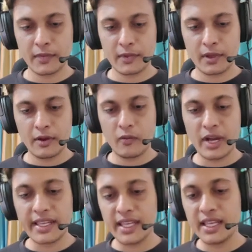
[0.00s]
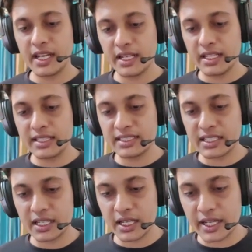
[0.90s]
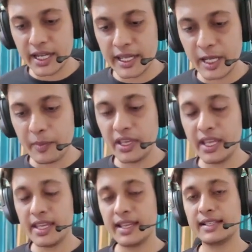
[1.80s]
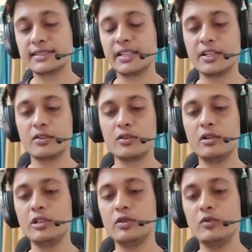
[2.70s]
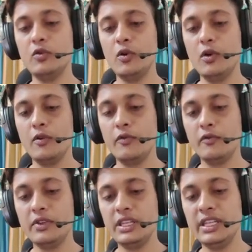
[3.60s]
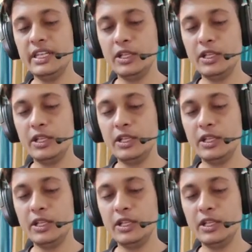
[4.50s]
Why I created this CRUD and API? As I told you, we need to